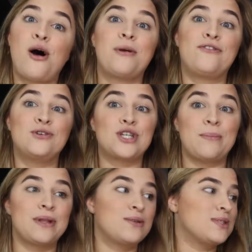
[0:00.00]
all my future
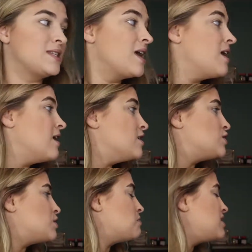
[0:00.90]
uploads.
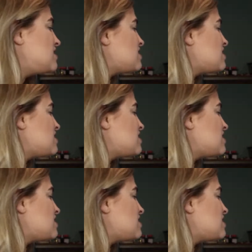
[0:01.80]
So this